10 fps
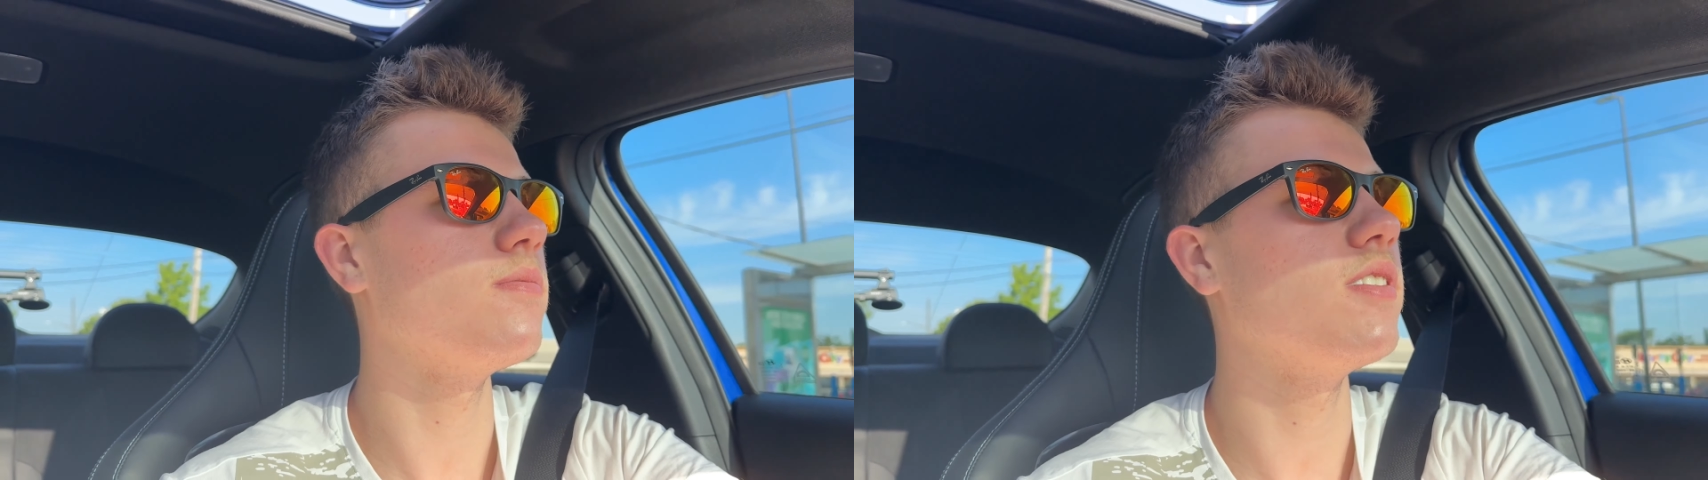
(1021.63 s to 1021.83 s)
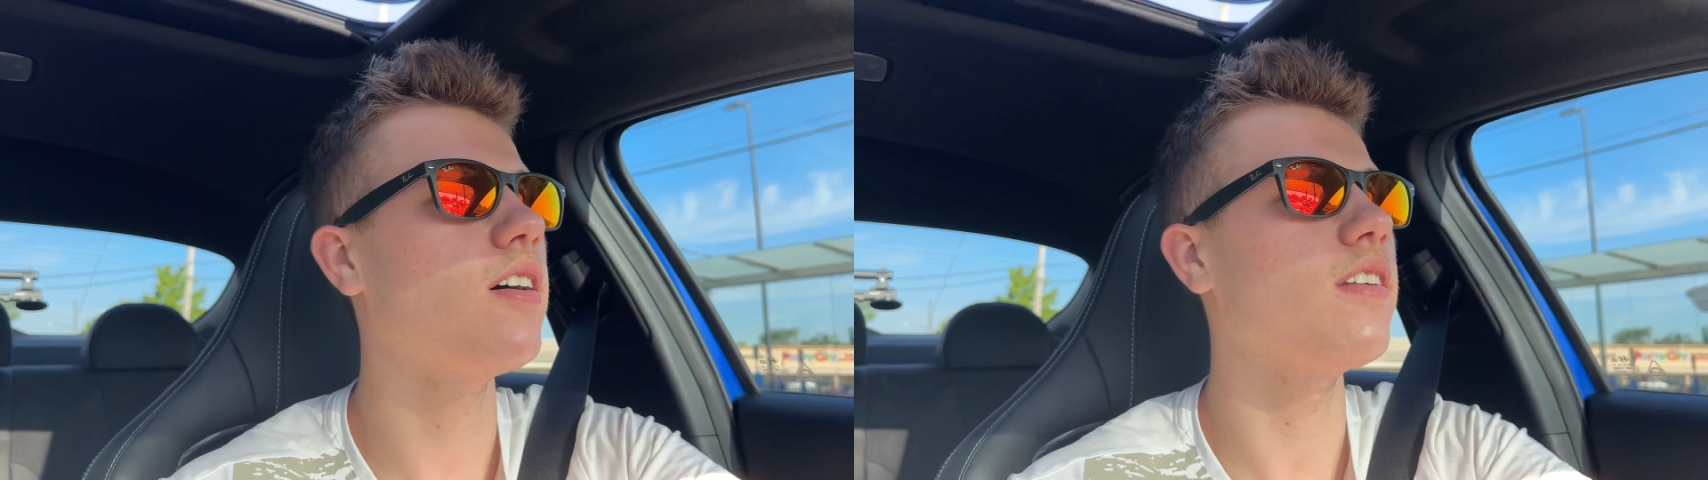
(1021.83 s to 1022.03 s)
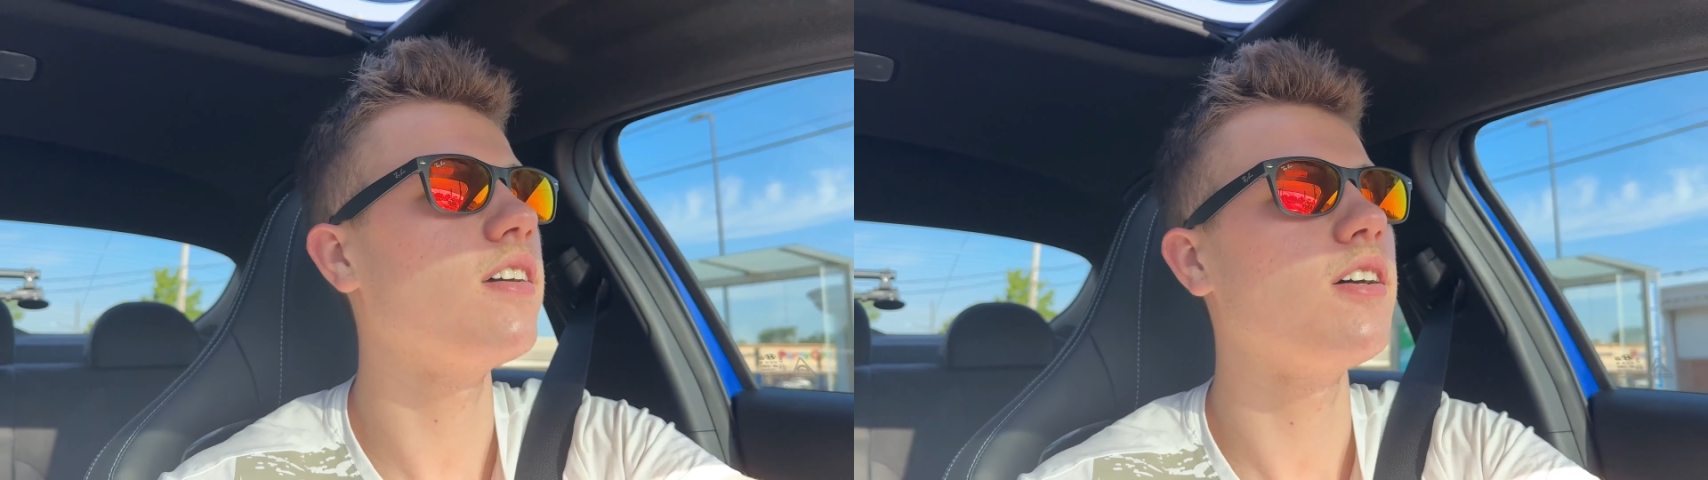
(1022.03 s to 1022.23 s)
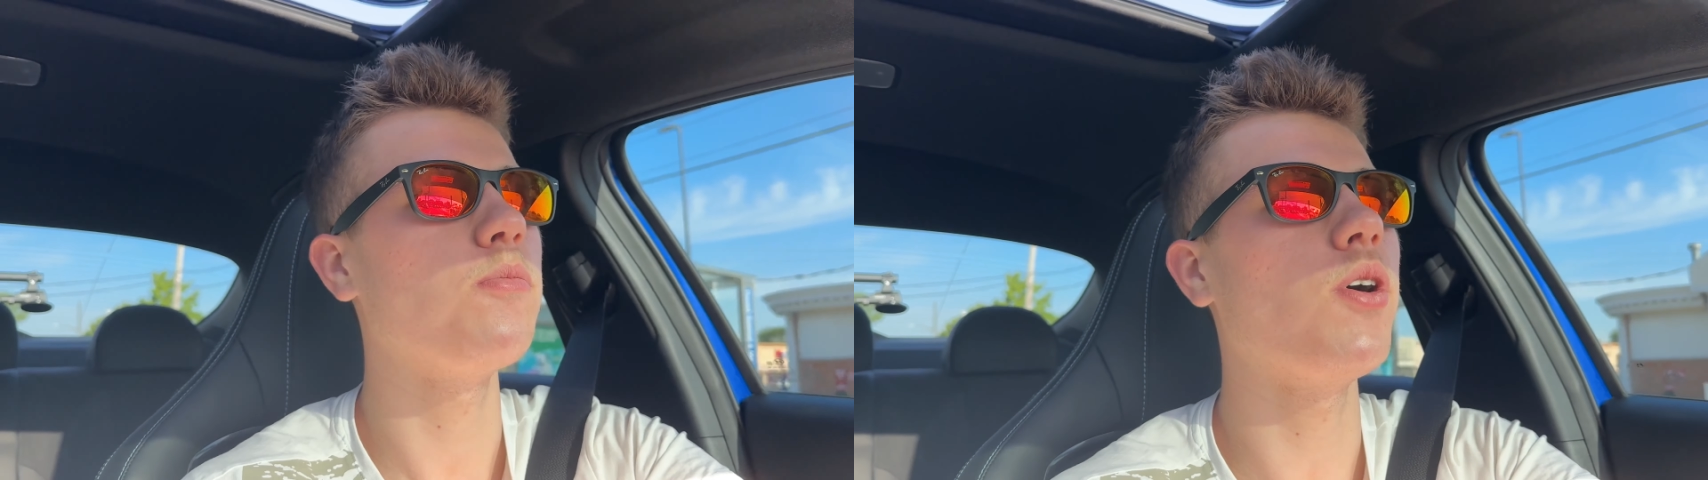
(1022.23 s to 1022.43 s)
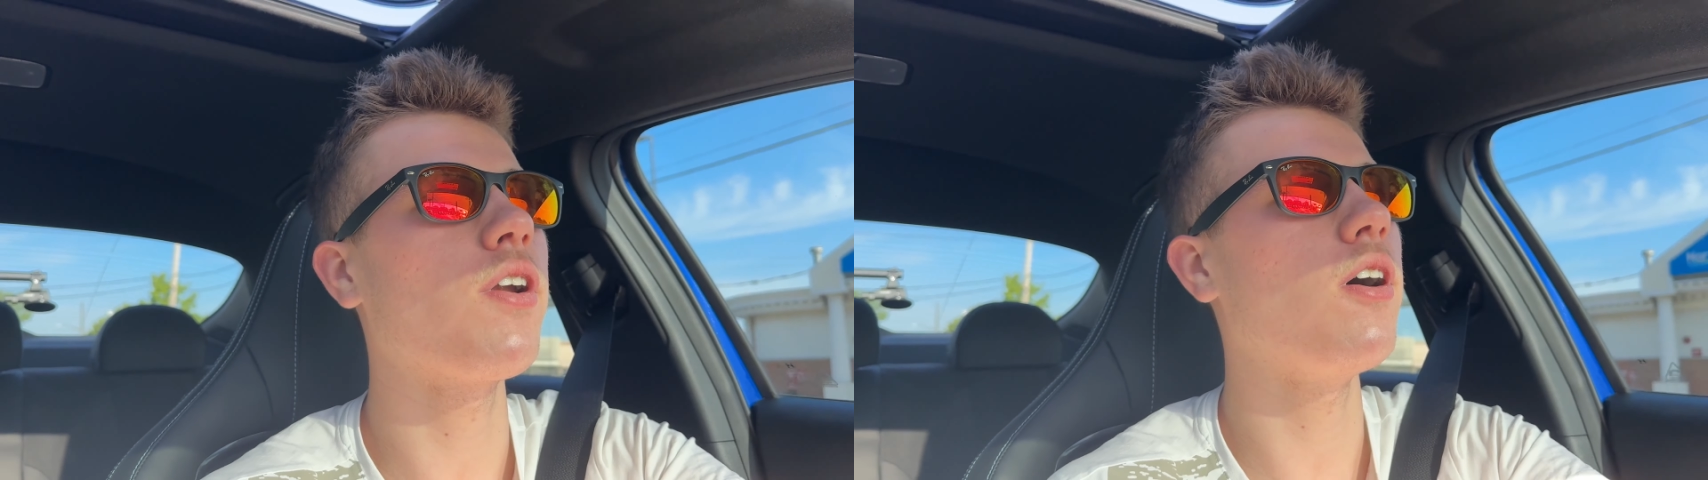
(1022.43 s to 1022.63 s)
Done.
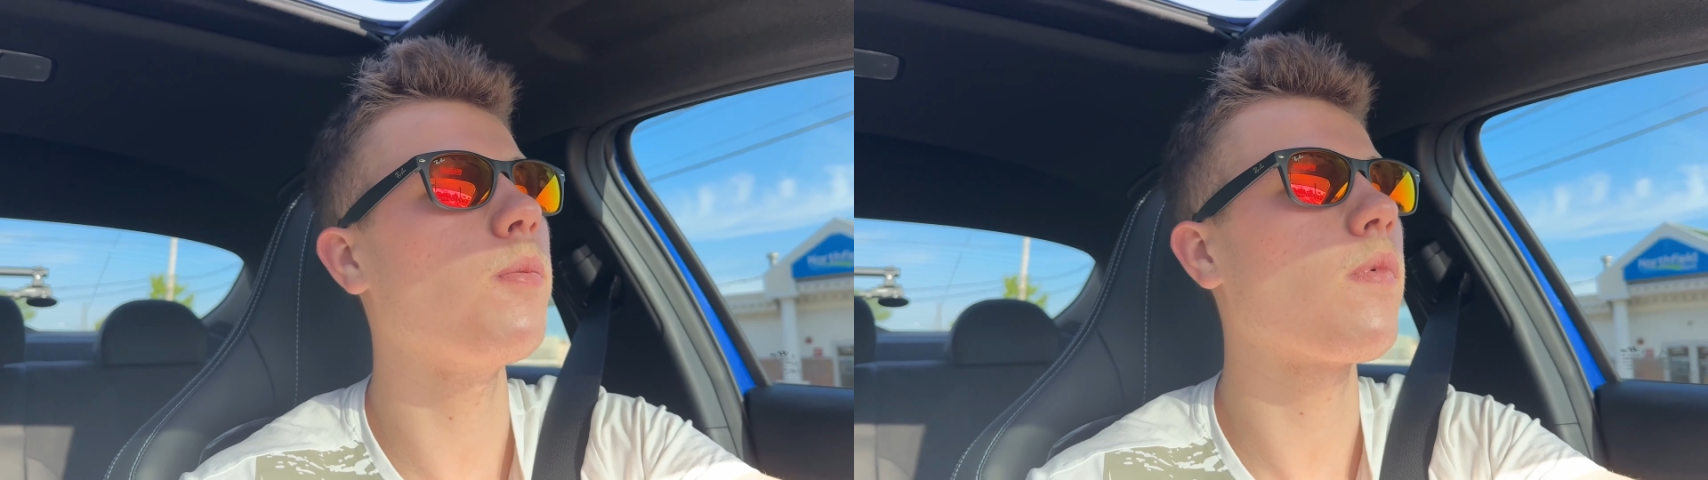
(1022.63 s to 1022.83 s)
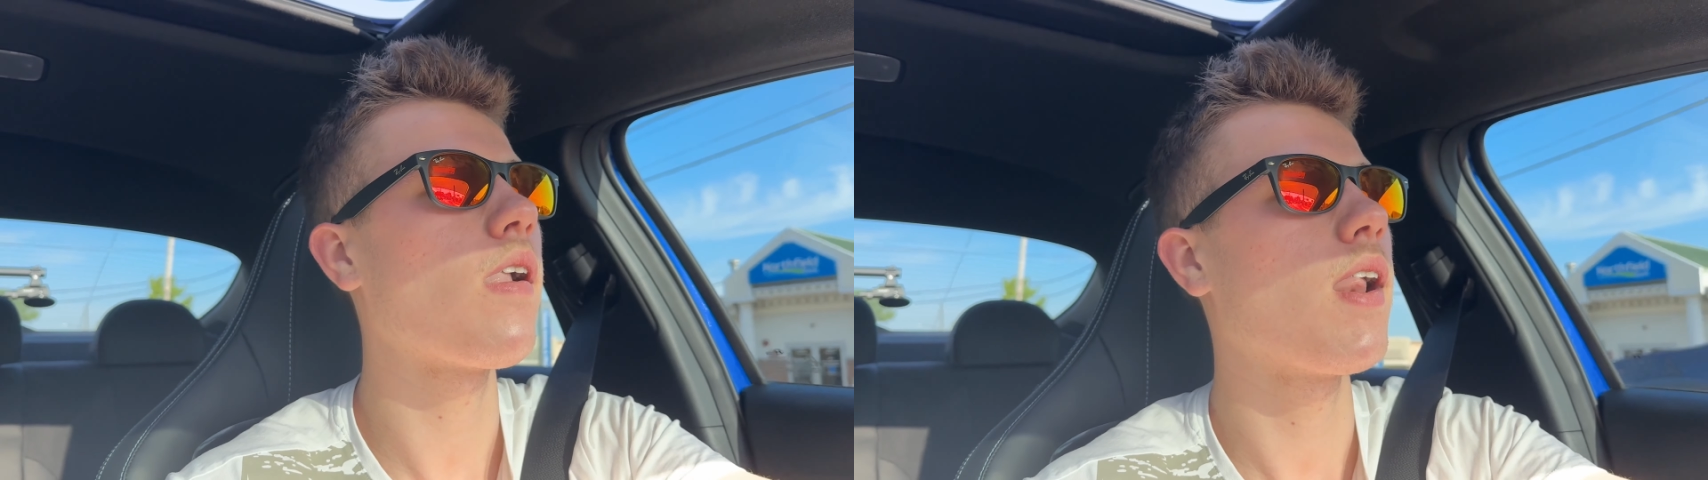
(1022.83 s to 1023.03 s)
But, um,